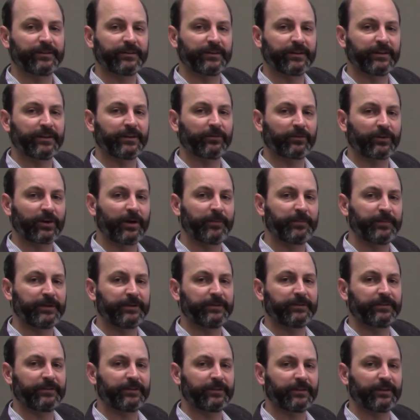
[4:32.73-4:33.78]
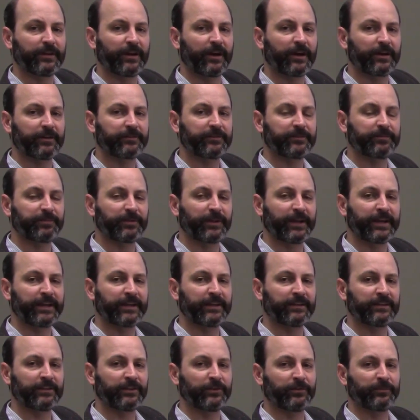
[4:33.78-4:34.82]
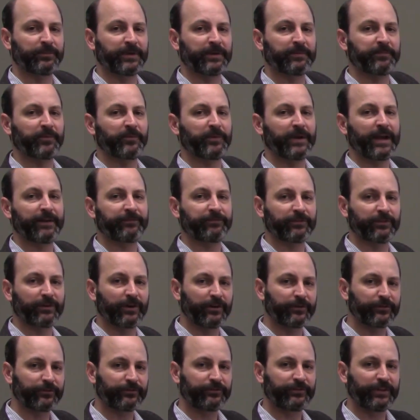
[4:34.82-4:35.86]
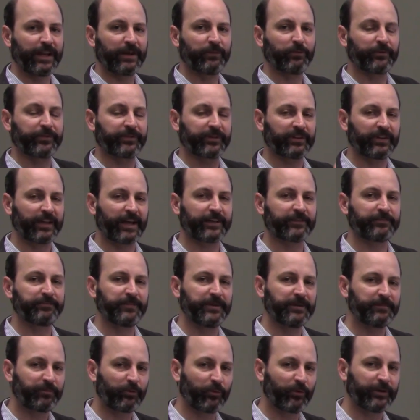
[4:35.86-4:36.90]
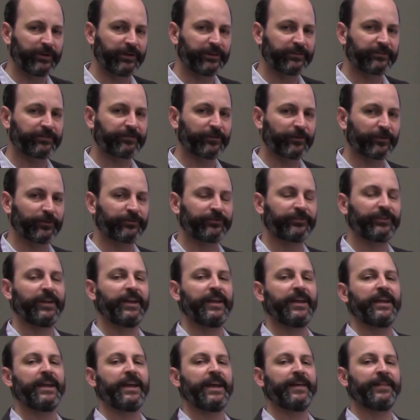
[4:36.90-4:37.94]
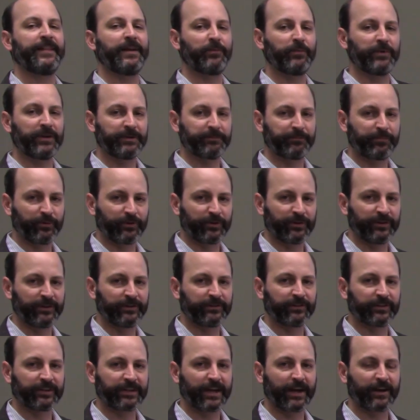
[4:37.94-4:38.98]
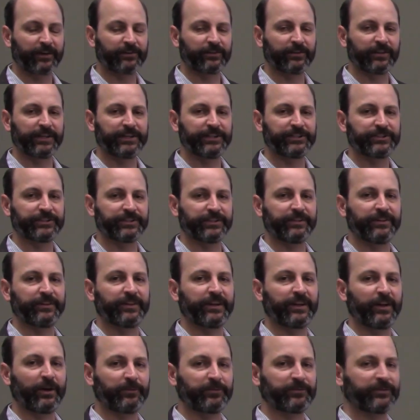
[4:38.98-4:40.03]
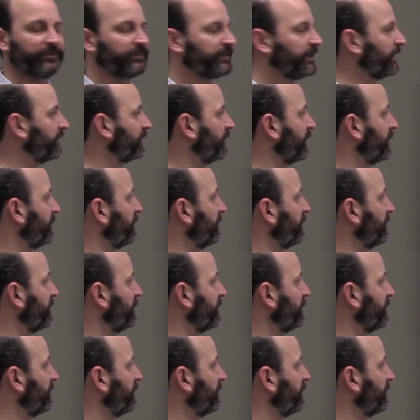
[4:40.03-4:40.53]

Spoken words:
and it will come in to play in a little bit. But we have to understand what the class midpoint is first, and then we can put it into the calculation that helps us get to the